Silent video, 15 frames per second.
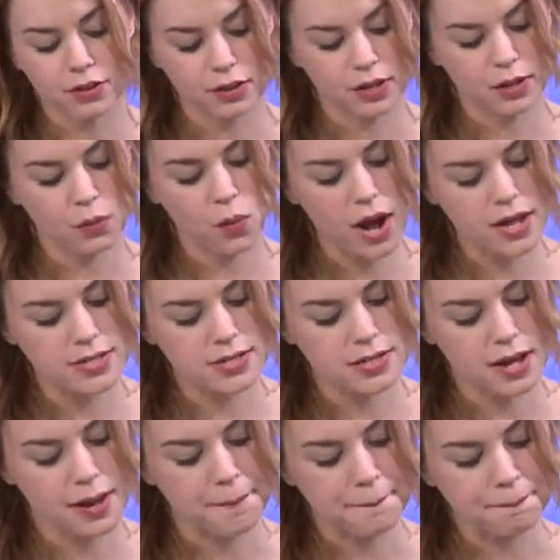you know, he was
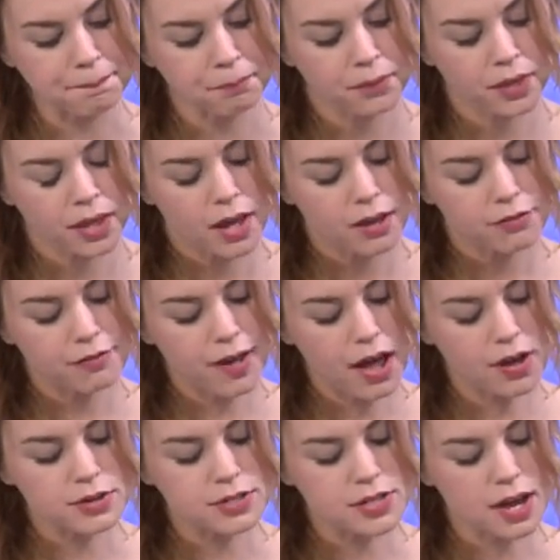
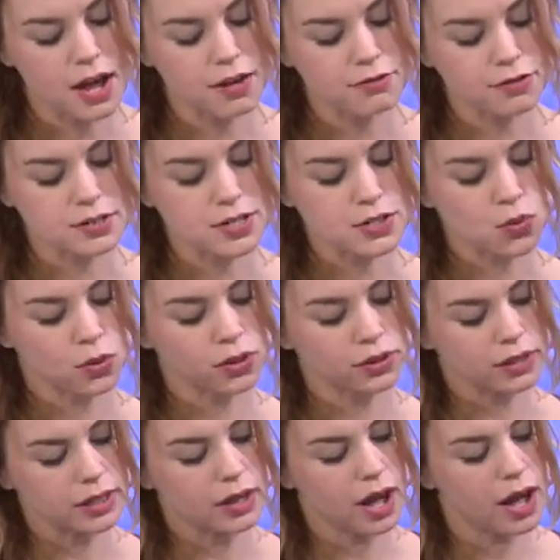found for
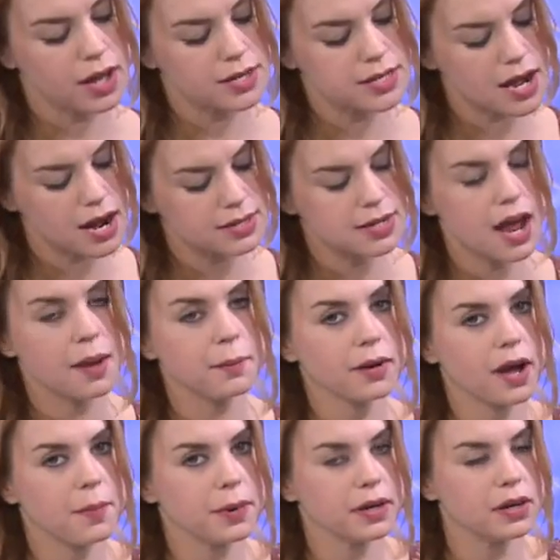disorderly conduct,
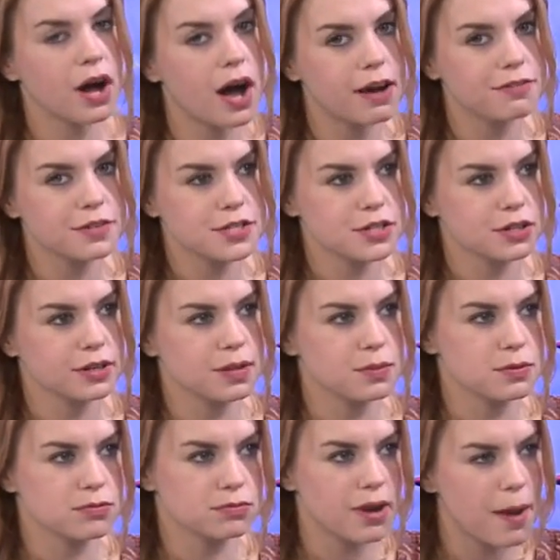unbecoming an officer. He
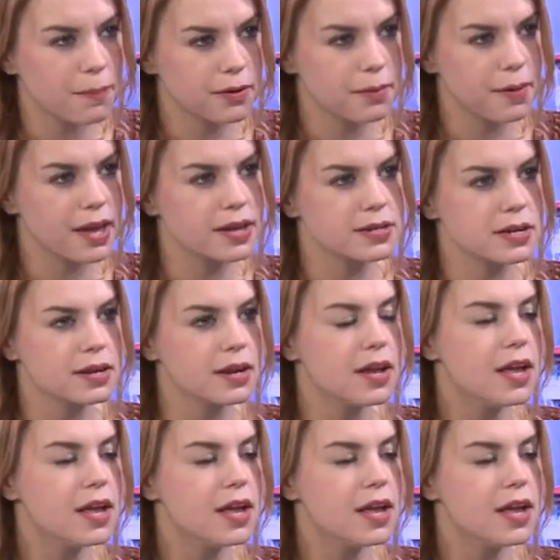was reprimanded.